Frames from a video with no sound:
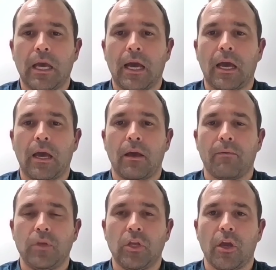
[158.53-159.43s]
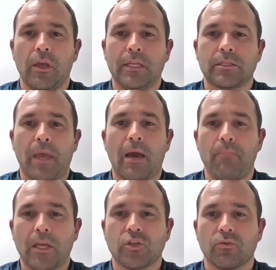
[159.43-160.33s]
It's
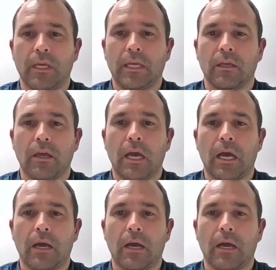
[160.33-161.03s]
about measuring